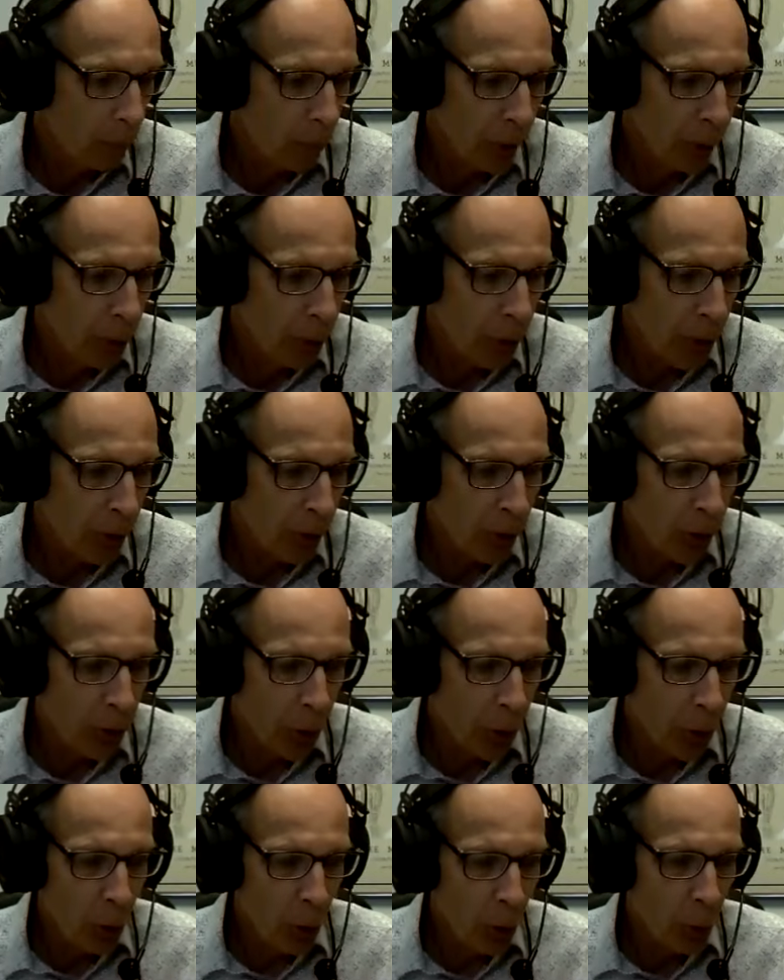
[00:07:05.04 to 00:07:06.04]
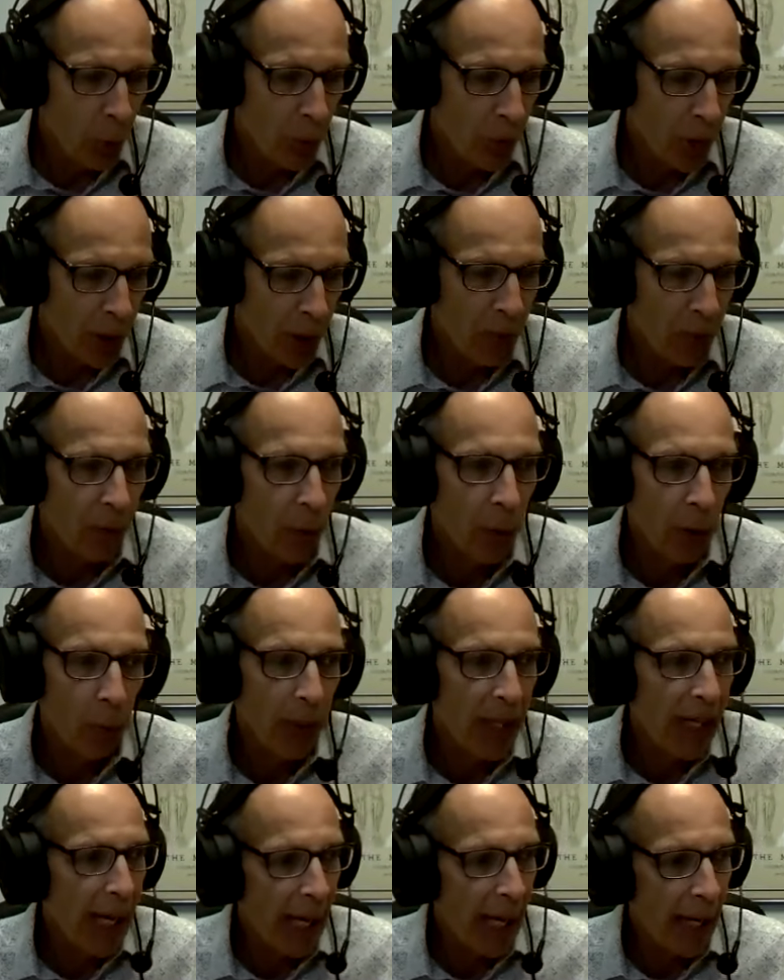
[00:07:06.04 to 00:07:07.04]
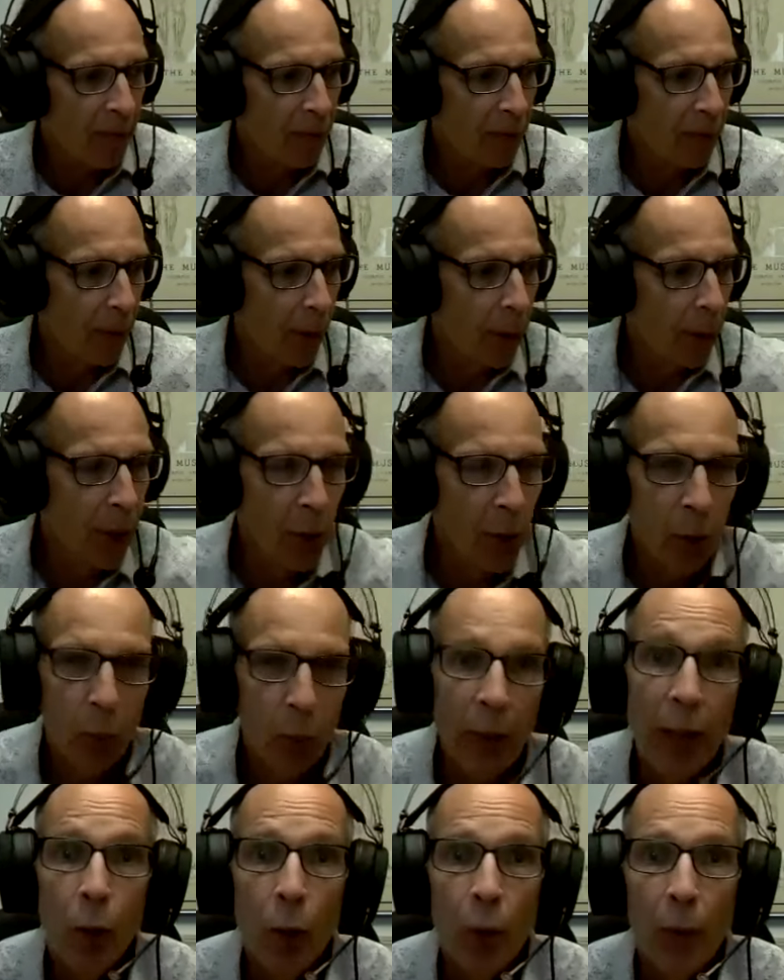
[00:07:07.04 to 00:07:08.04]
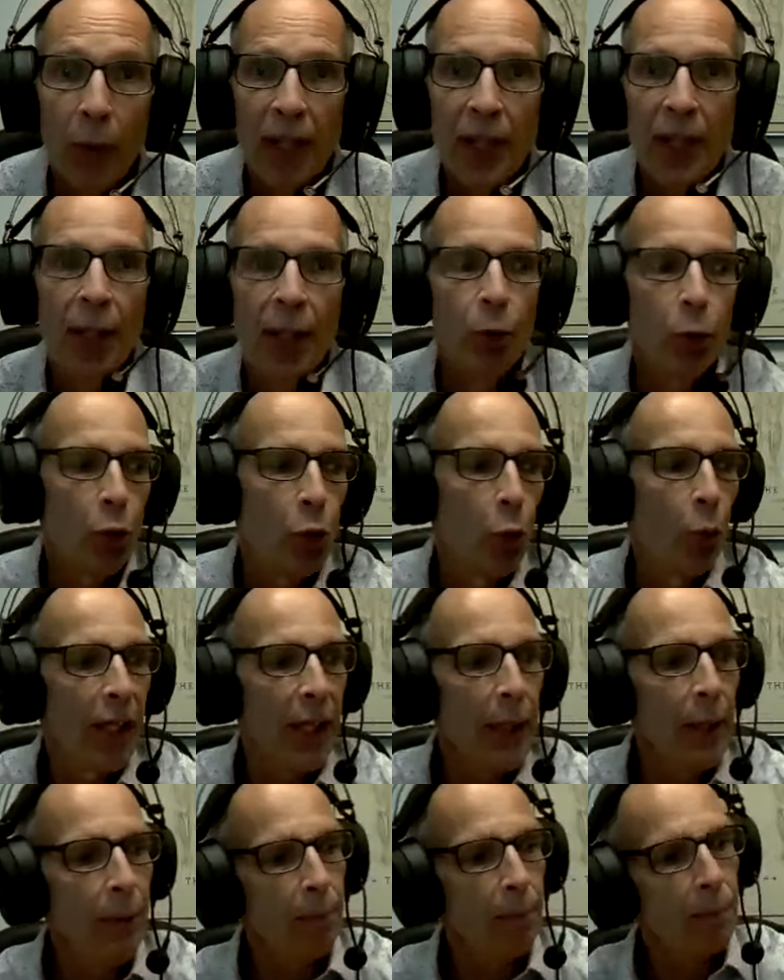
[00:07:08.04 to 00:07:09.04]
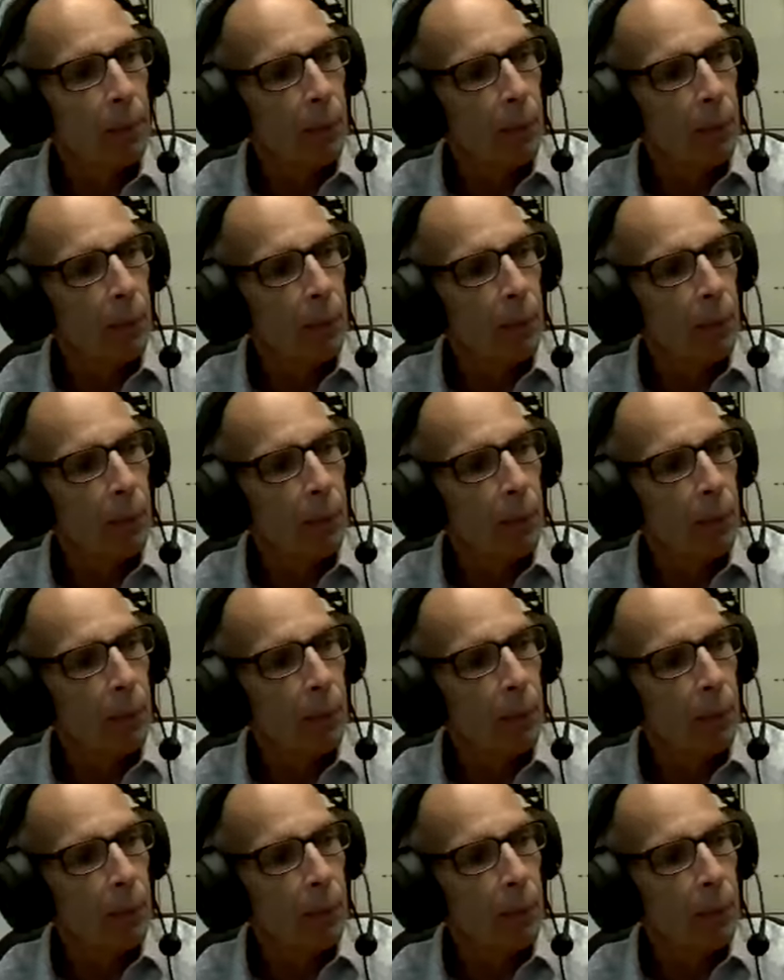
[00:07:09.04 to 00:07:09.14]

those are 2 thus far. We have another one called the deltoid.